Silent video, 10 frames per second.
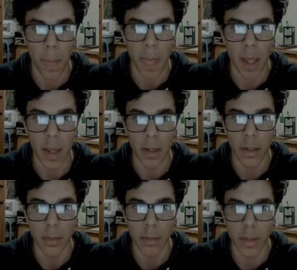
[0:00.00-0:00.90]
And
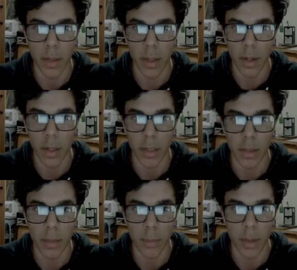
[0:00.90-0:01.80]
this was not there. Let's
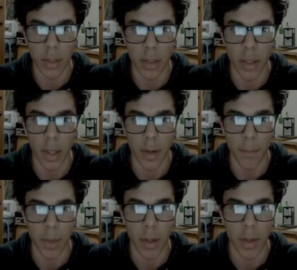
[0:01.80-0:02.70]
just put it there.
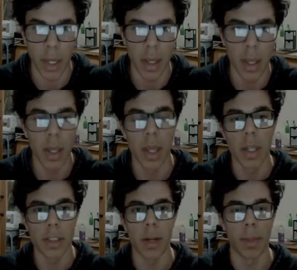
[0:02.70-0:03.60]
Okay.
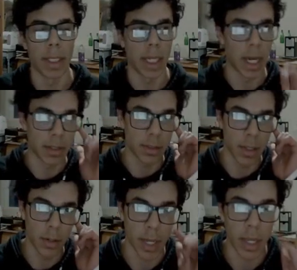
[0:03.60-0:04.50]
Sorry about that, guys.
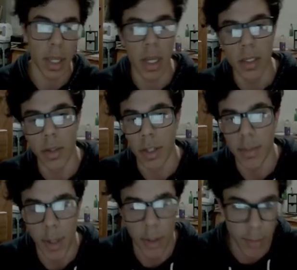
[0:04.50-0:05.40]
Okay. So the
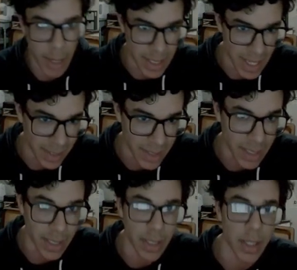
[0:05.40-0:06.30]
smothered mate
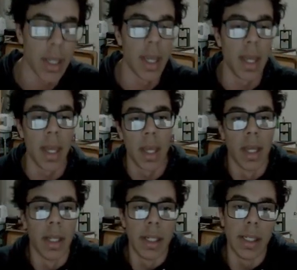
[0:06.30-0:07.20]
technique.
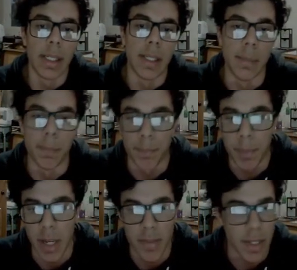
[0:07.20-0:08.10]
I've
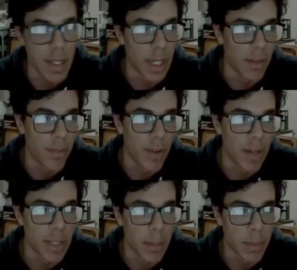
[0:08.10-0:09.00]
said that like
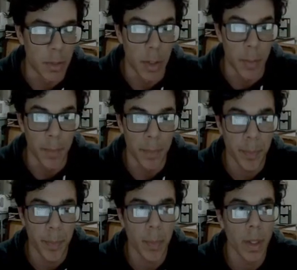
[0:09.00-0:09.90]
5 times in a row.
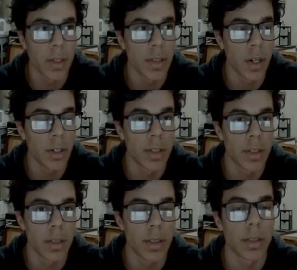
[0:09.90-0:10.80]

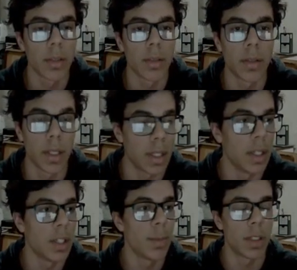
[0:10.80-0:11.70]
Starts in
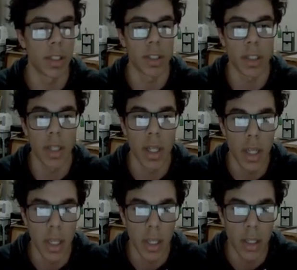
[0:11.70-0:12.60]
this position.
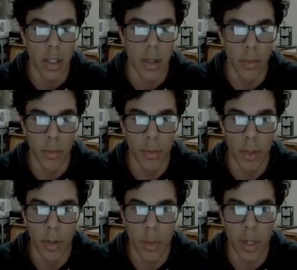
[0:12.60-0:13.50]
you'll move
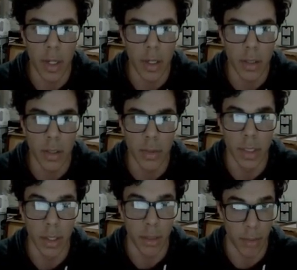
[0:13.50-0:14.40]
your queen to
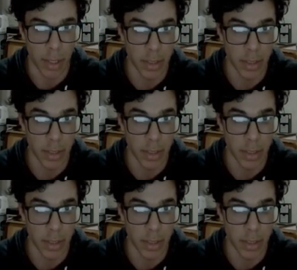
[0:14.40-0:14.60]
g3